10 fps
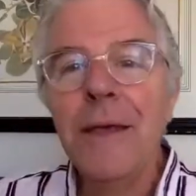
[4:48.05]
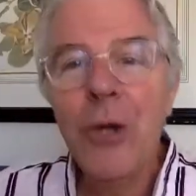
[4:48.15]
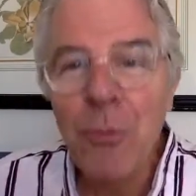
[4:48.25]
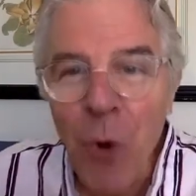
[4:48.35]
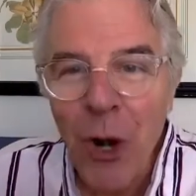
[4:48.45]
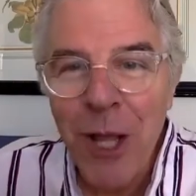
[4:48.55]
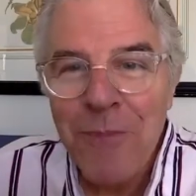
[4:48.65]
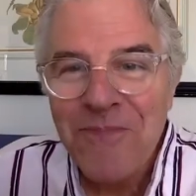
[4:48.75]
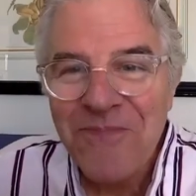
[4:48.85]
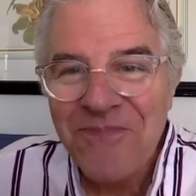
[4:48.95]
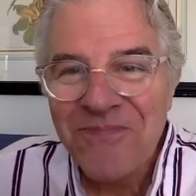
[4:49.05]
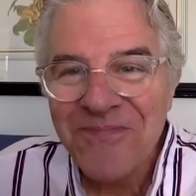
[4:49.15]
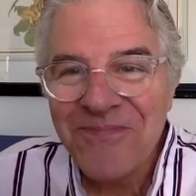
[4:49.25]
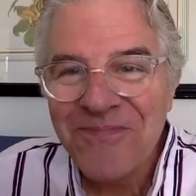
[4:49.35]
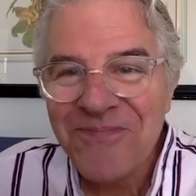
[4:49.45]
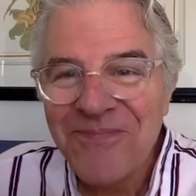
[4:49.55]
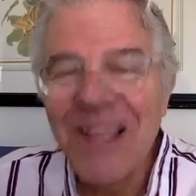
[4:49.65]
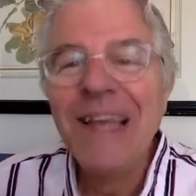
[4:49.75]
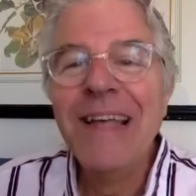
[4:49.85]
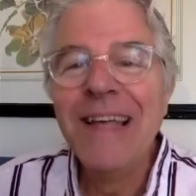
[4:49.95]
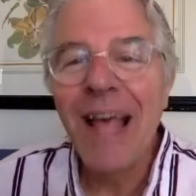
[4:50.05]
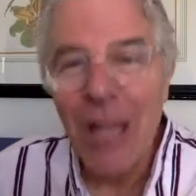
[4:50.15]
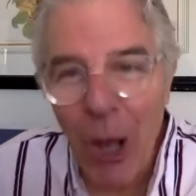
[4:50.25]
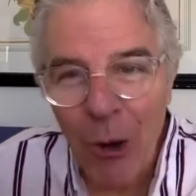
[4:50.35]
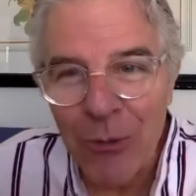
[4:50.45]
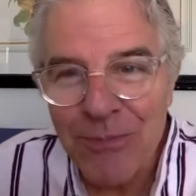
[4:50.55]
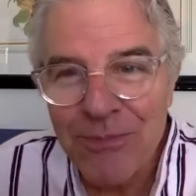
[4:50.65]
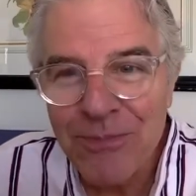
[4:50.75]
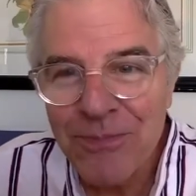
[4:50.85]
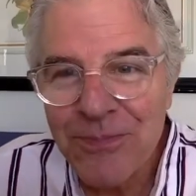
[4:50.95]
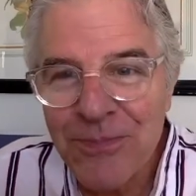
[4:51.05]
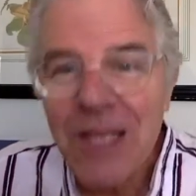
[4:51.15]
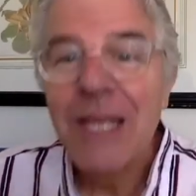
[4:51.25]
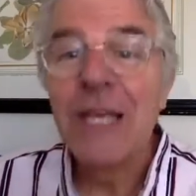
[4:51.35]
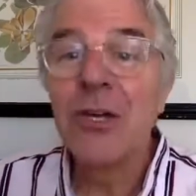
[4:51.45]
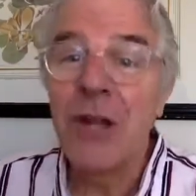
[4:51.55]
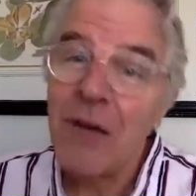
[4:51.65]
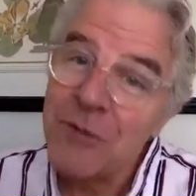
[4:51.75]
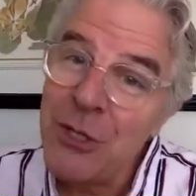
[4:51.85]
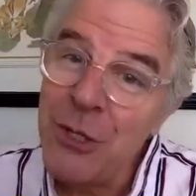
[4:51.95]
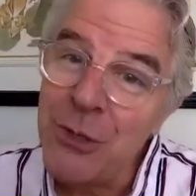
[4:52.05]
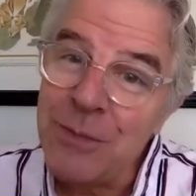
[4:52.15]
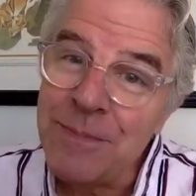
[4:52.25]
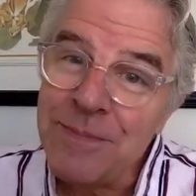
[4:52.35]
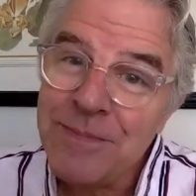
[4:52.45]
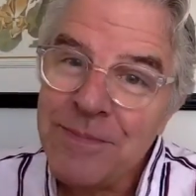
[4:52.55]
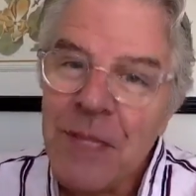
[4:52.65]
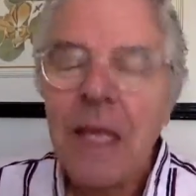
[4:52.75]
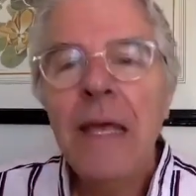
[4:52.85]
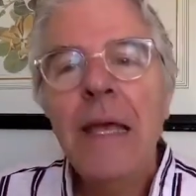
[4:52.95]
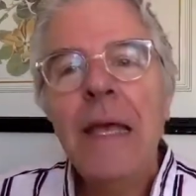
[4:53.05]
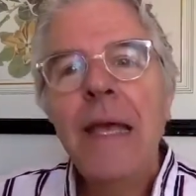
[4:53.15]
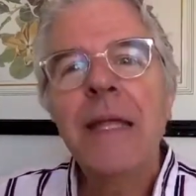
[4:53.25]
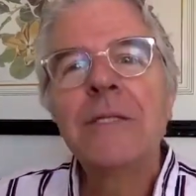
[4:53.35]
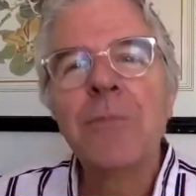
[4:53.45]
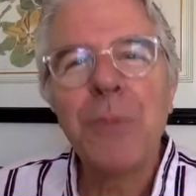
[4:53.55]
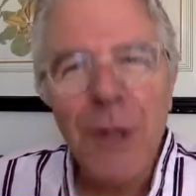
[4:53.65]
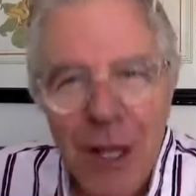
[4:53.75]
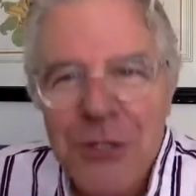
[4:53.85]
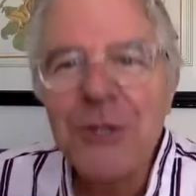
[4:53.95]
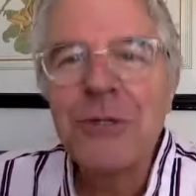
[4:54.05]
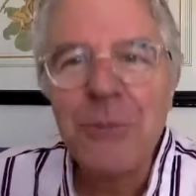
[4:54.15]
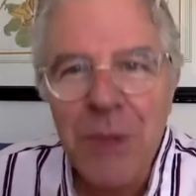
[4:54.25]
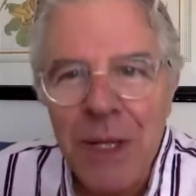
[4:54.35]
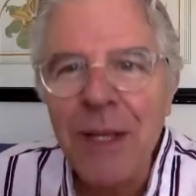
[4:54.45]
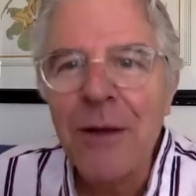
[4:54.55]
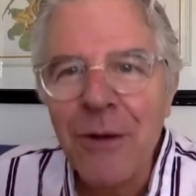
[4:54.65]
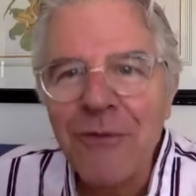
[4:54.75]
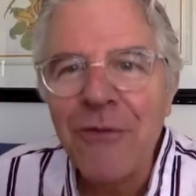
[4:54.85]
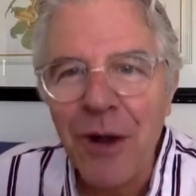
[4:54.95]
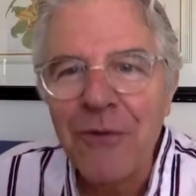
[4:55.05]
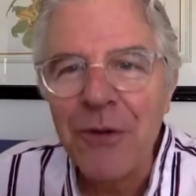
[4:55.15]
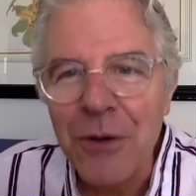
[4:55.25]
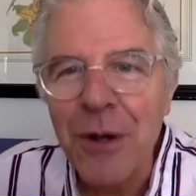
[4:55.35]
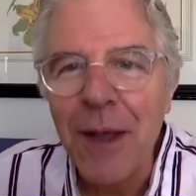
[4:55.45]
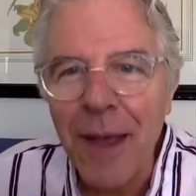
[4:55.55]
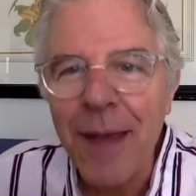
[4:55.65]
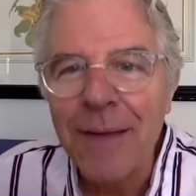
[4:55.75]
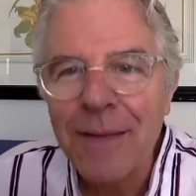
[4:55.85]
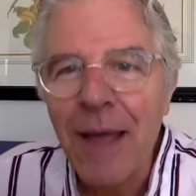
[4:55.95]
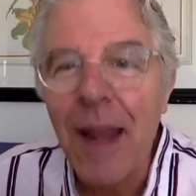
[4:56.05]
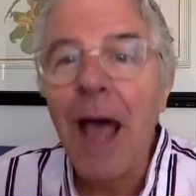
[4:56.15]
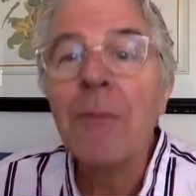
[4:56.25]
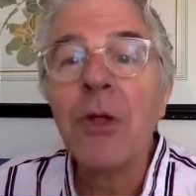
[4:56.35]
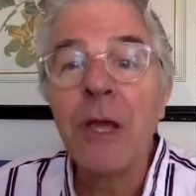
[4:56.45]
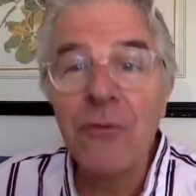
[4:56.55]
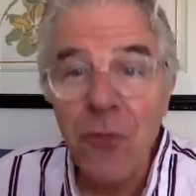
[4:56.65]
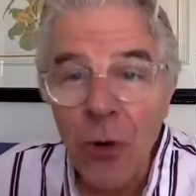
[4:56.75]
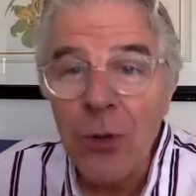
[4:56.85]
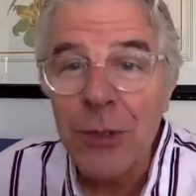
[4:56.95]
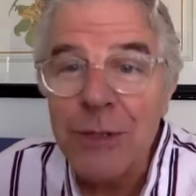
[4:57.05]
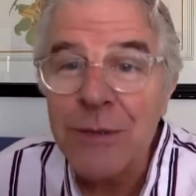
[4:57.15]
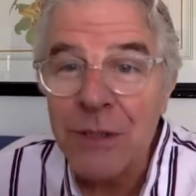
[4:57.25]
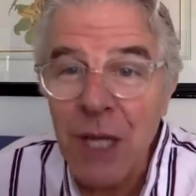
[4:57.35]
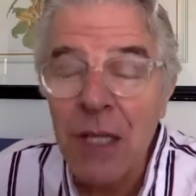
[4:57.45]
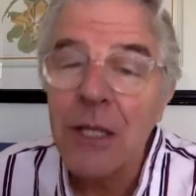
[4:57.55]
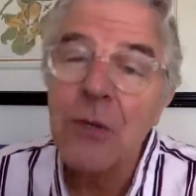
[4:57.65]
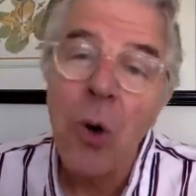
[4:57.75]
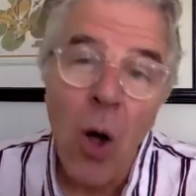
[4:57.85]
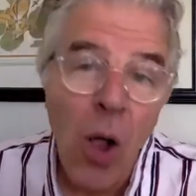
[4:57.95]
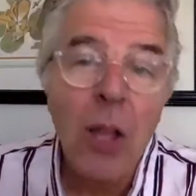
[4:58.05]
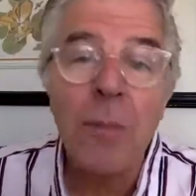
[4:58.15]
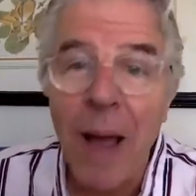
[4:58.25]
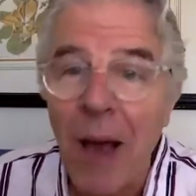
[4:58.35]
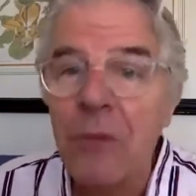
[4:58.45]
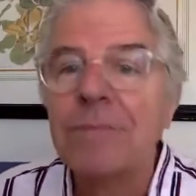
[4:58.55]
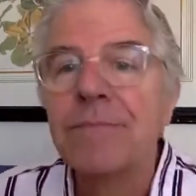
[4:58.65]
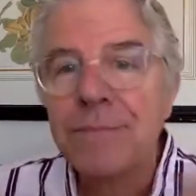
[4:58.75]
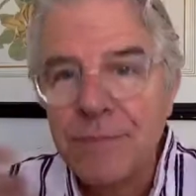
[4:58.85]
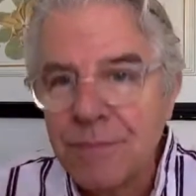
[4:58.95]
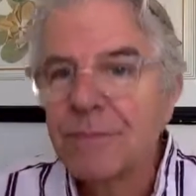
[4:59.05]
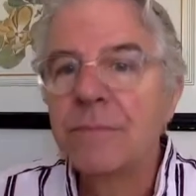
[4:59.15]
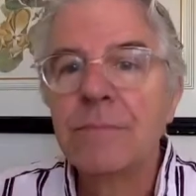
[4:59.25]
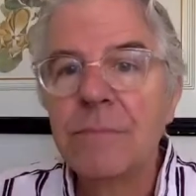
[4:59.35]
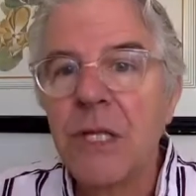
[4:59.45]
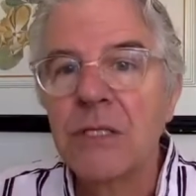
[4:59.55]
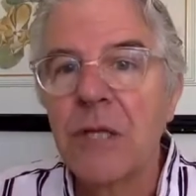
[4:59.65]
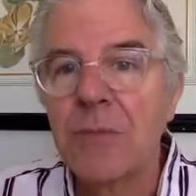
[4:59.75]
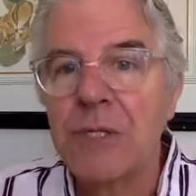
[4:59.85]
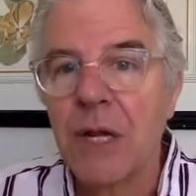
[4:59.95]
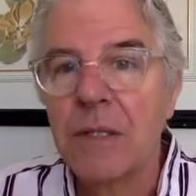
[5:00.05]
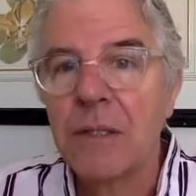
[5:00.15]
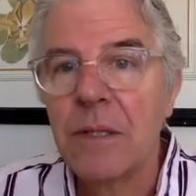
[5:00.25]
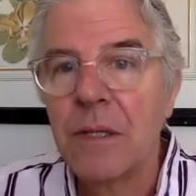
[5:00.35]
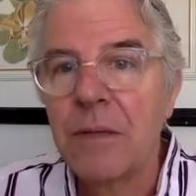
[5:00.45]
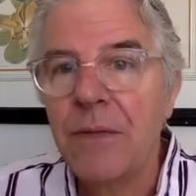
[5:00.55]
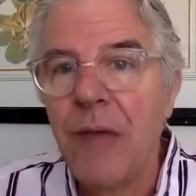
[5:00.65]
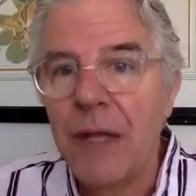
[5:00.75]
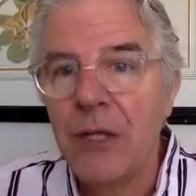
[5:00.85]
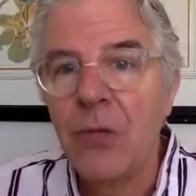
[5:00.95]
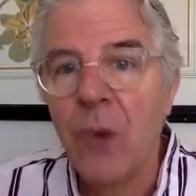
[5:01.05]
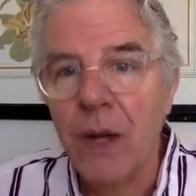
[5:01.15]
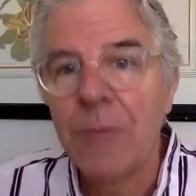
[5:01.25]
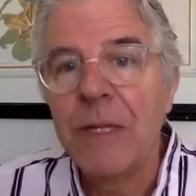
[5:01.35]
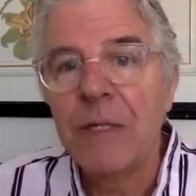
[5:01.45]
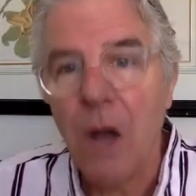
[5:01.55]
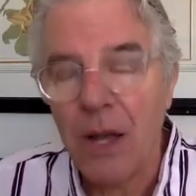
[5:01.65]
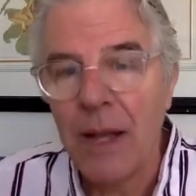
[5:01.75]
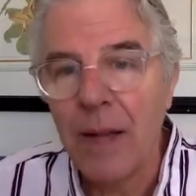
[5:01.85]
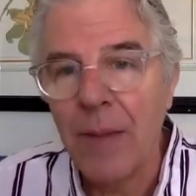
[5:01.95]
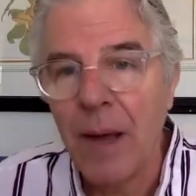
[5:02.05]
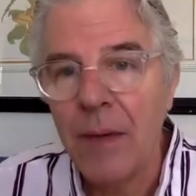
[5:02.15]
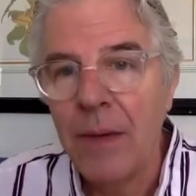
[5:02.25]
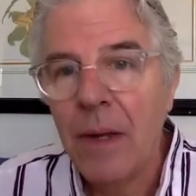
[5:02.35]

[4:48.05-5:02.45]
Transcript: good morning, hello, good afternoon. It is a pleasure to be here in front of you today. And I'm looking forward to telling you all about the subject that you want to be talking about.